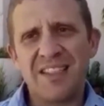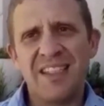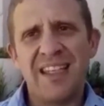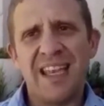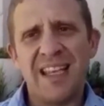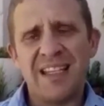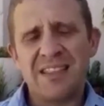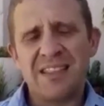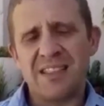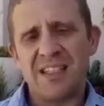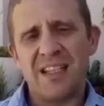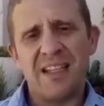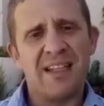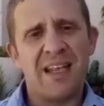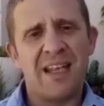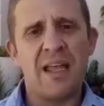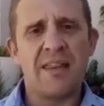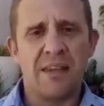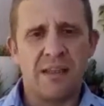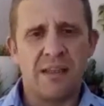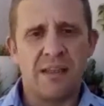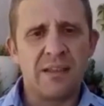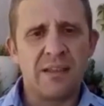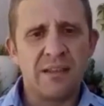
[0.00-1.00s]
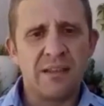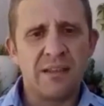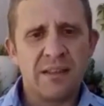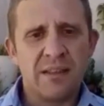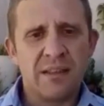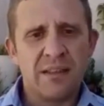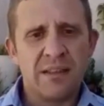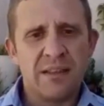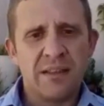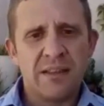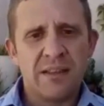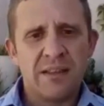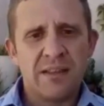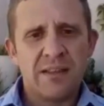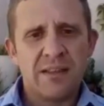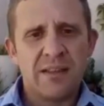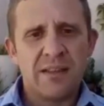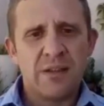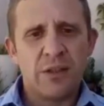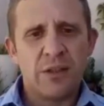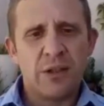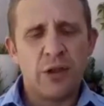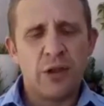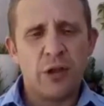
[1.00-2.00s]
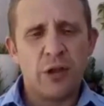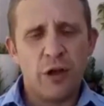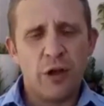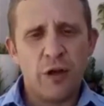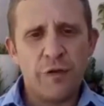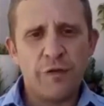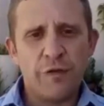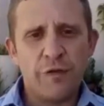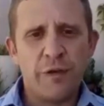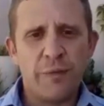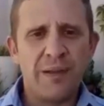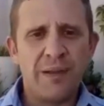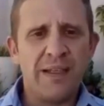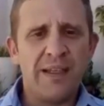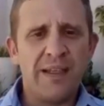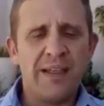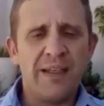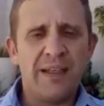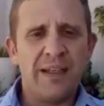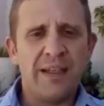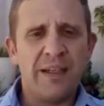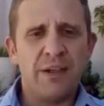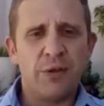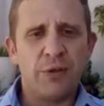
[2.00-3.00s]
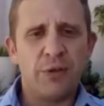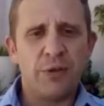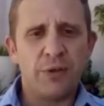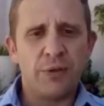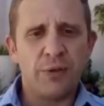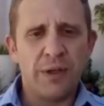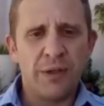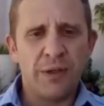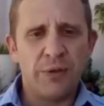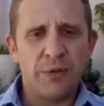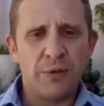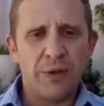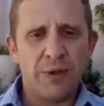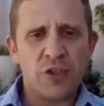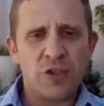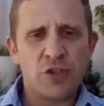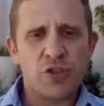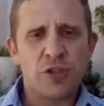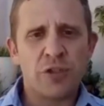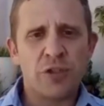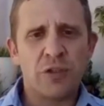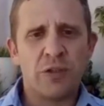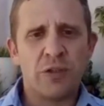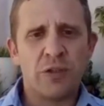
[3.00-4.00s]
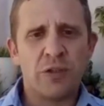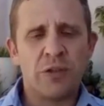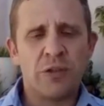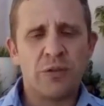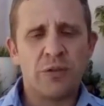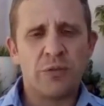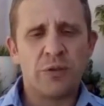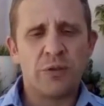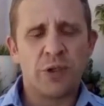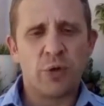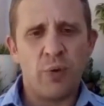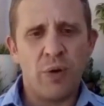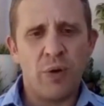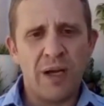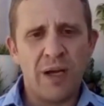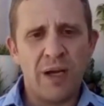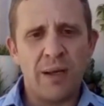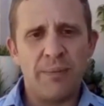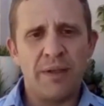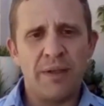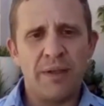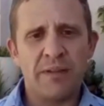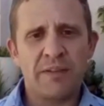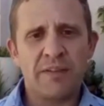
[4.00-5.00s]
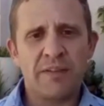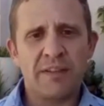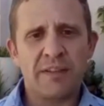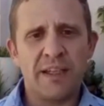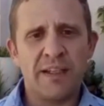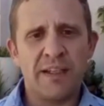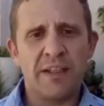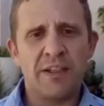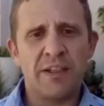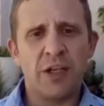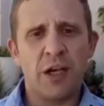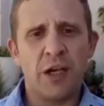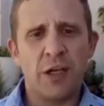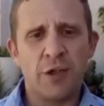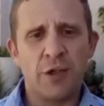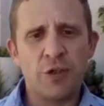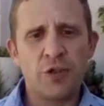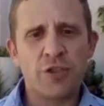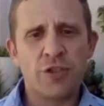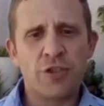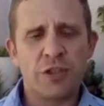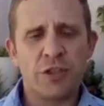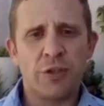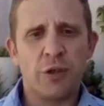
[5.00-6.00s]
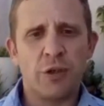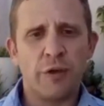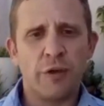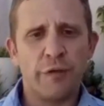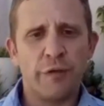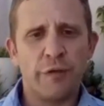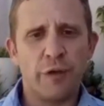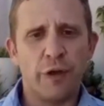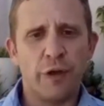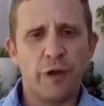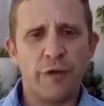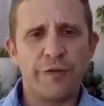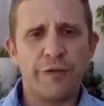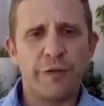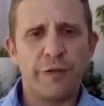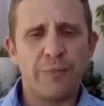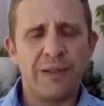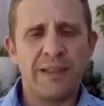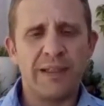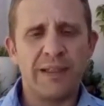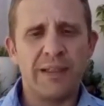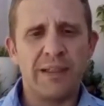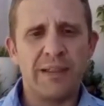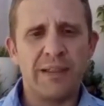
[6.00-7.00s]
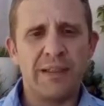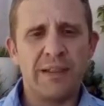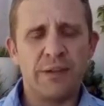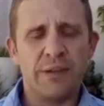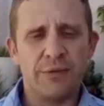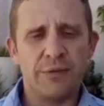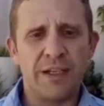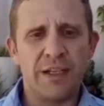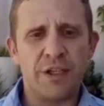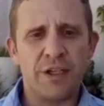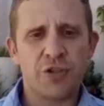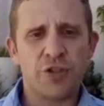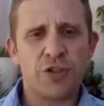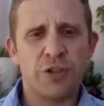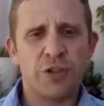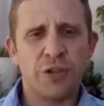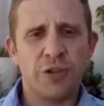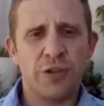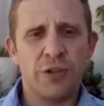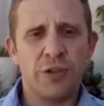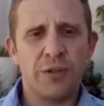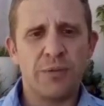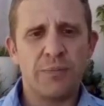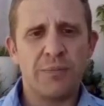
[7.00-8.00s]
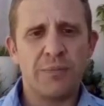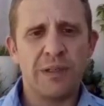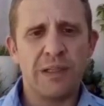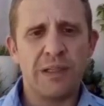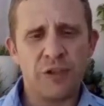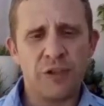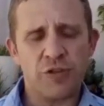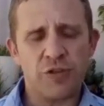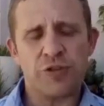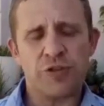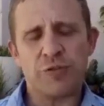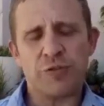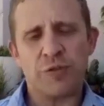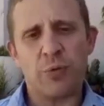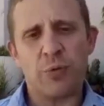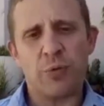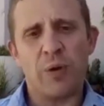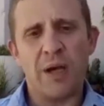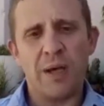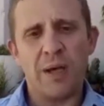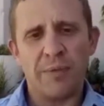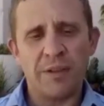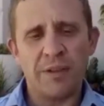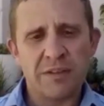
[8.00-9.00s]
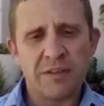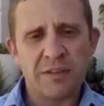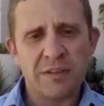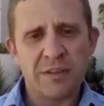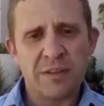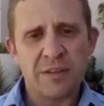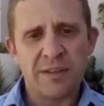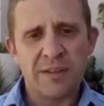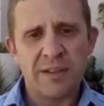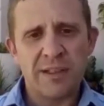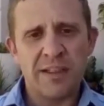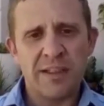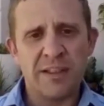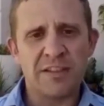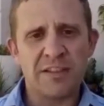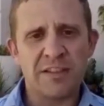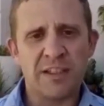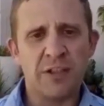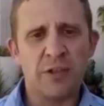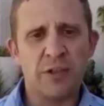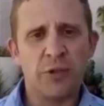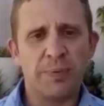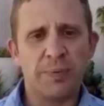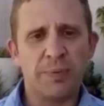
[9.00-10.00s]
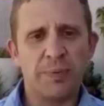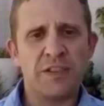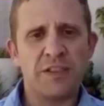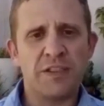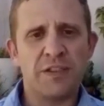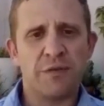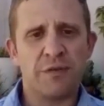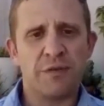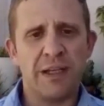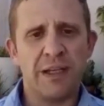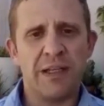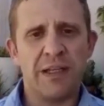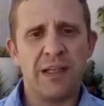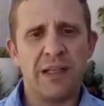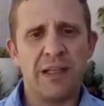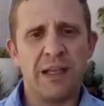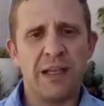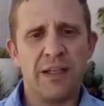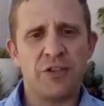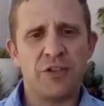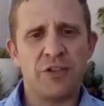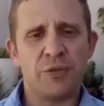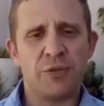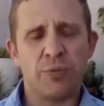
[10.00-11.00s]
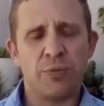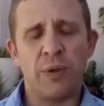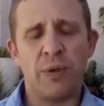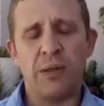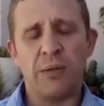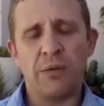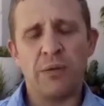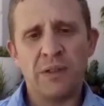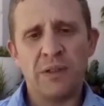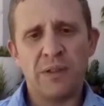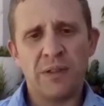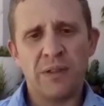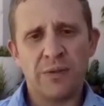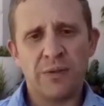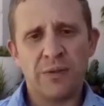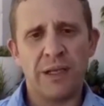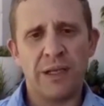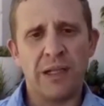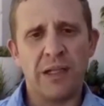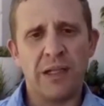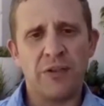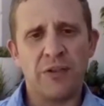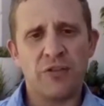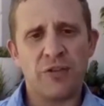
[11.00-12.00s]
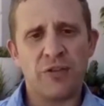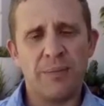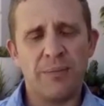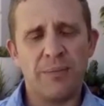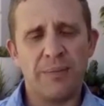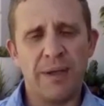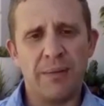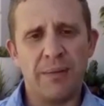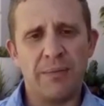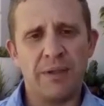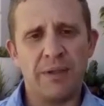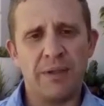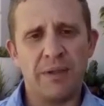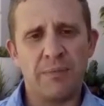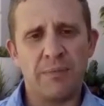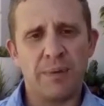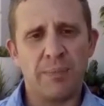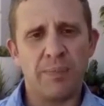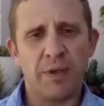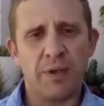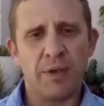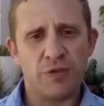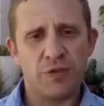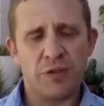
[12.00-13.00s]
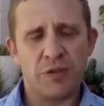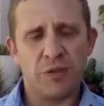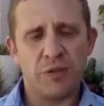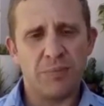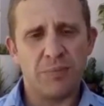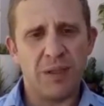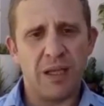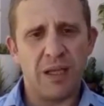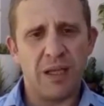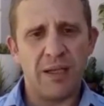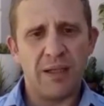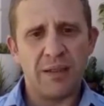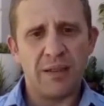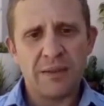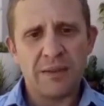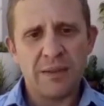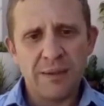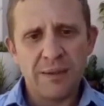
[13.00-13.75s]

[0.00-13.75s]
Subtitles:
yet another laughably irrational requirement in an ocean of laughably irrational malicious requirements in a single piece of regulation. Well, regulatory amendment proposal, blah.